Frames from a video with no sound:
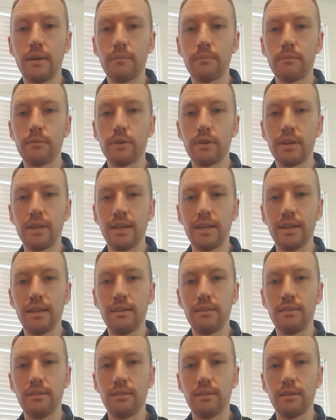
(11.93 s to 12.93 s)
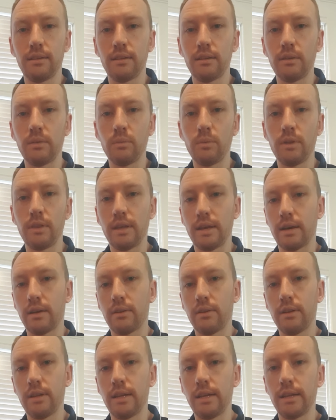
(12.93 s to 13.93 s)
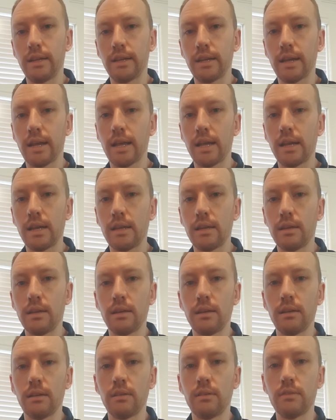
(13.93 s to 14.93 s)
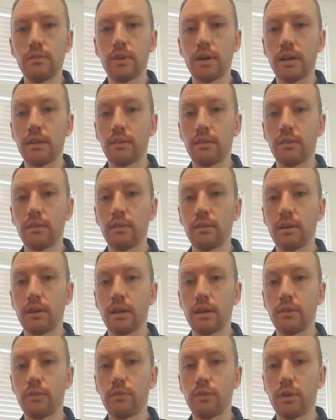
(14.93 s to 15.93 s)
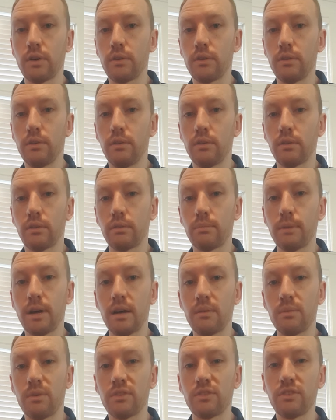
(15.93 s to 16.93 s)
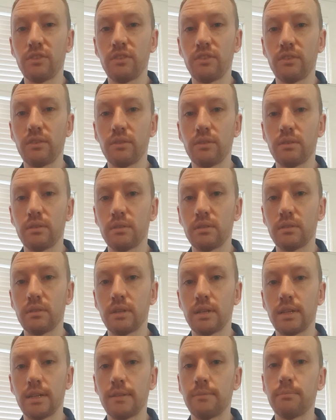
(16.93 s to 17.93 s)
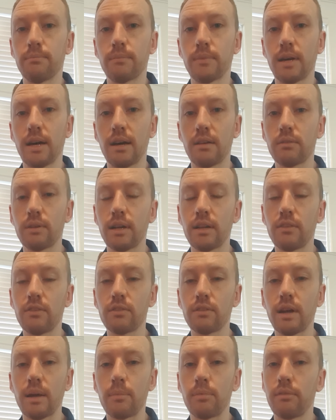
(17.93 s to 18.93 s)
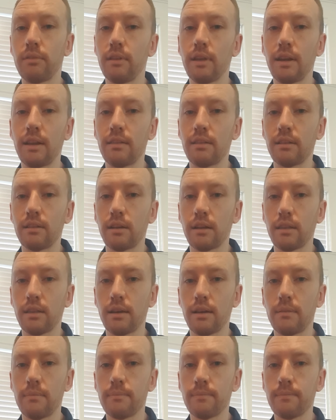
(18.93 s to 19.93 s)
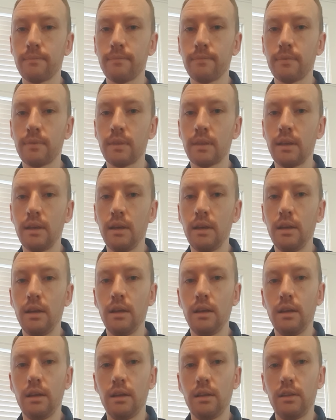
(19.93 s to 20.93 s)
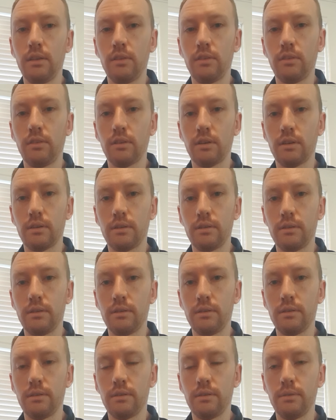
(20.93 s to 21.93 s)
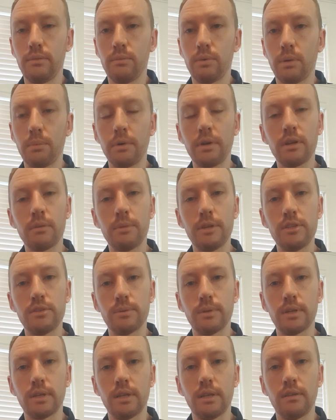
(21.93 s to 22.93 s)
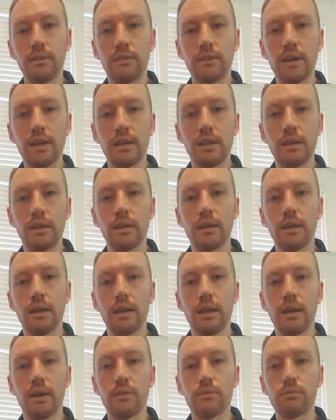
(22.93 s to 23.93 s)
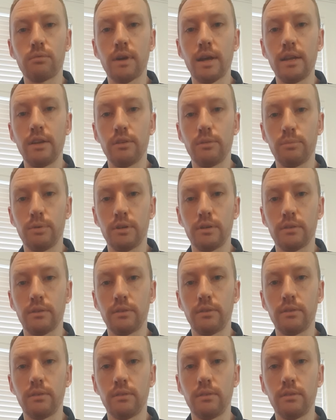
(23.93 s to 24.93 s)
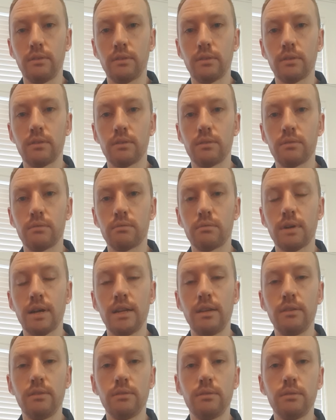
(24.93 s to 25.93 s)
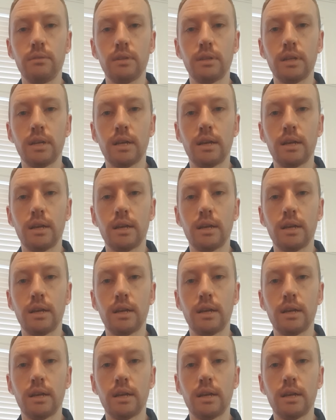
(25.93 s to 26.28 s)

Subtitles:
very easily without needing any devices like phones or smartwatches or heart rate straps, anything like that. So what we're going to be doing is taking our radial pulse. So radial